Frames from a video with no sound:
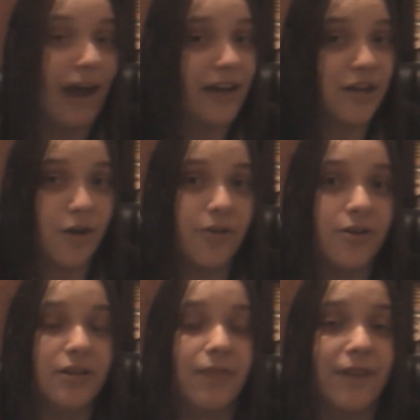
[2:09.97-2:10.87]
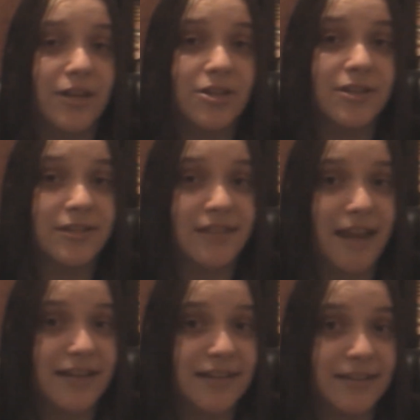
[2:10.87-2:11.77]
I know there are conventions in
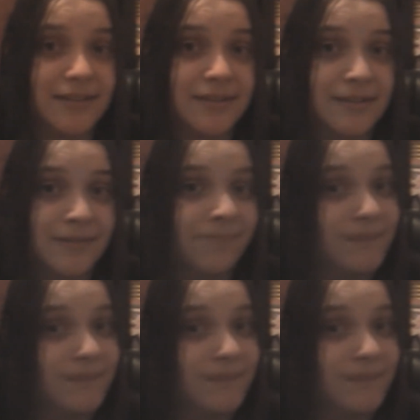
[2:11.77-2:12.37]
Texas.